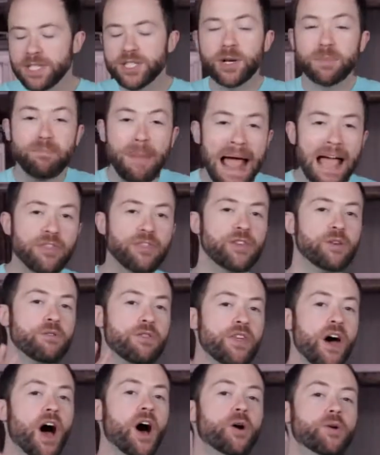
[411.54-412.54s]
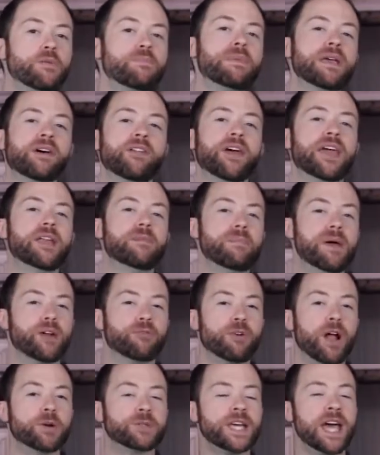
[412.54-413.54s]
Mr. Matthew the Oatmeal Inman
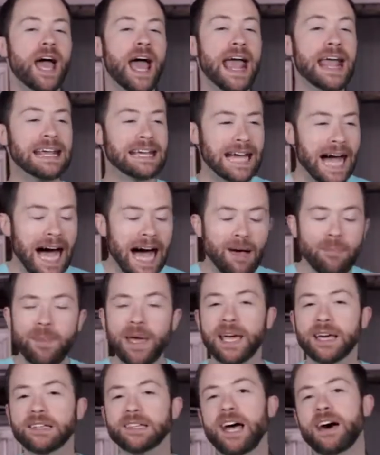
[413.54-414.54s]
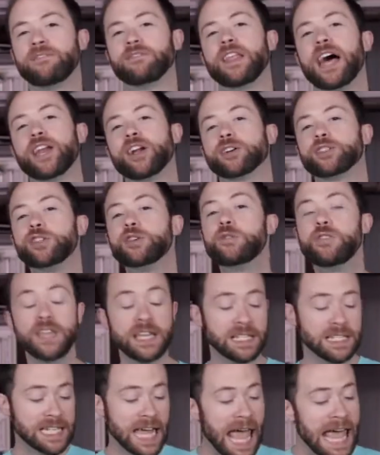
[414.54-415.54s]
wrote a comic love letter to
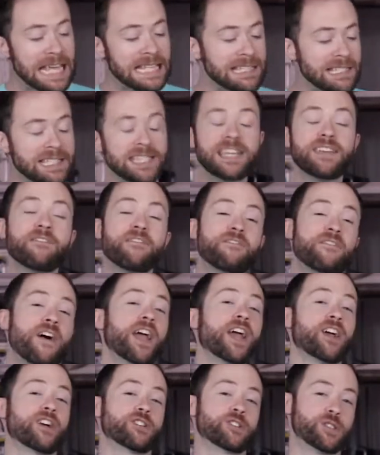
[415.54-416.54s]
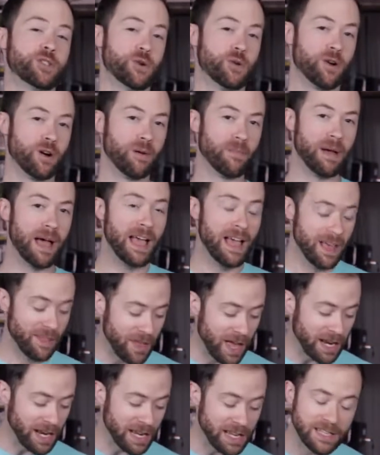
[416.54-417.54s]
the tasty firestorm
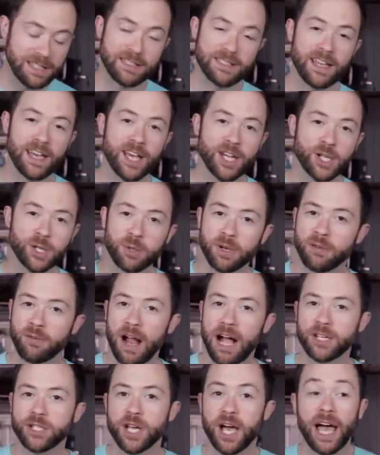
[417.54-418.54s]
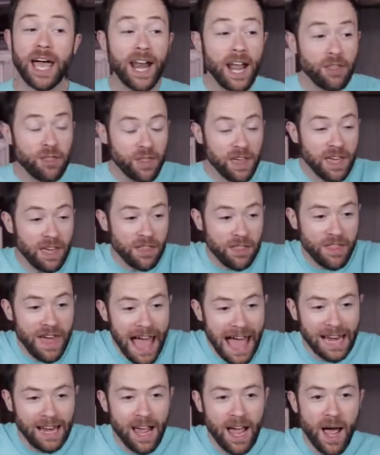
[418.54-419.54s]
that is sriracha, and I think
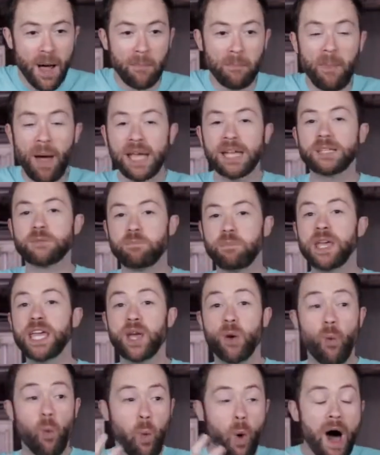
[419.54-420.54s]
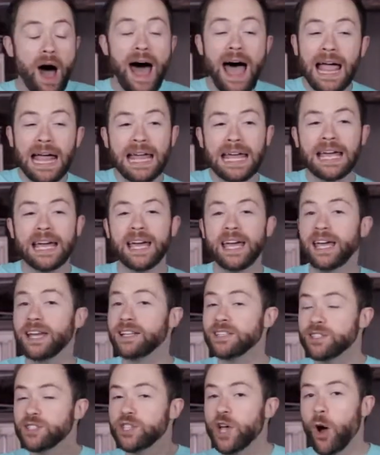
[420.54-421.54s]
that might be why
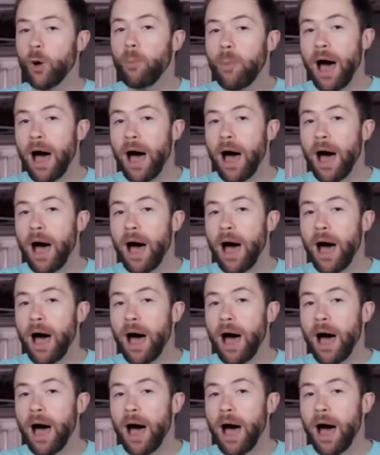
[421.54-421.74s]
it is so